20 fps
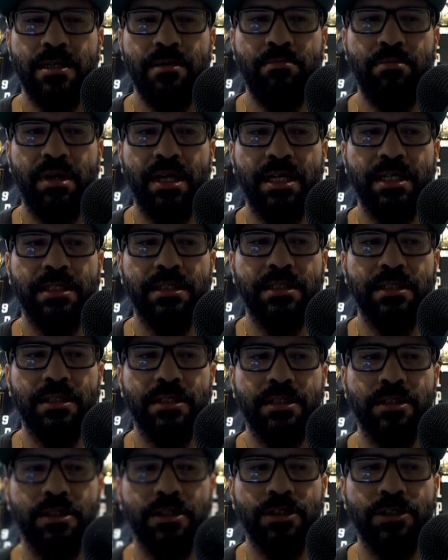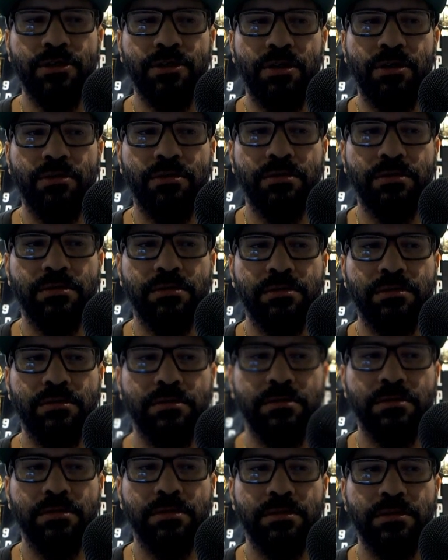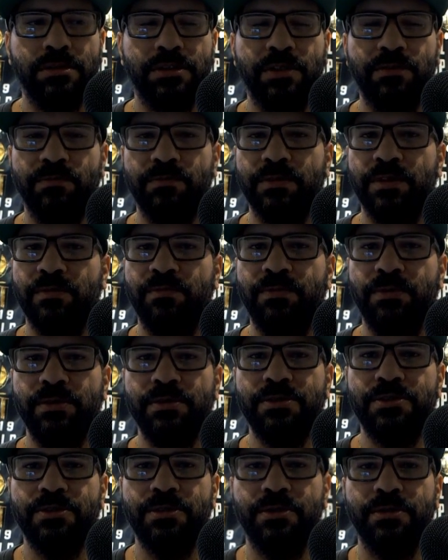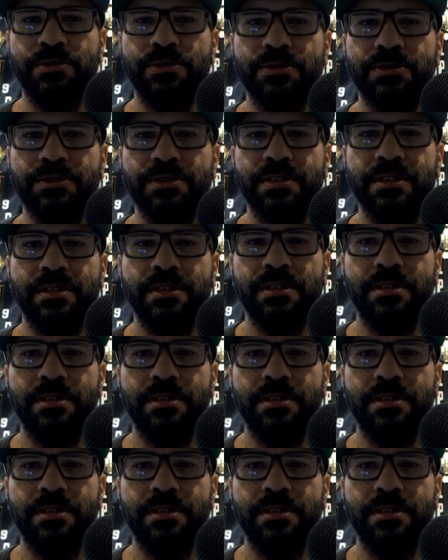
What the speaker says: But, you know, the foot soldiers,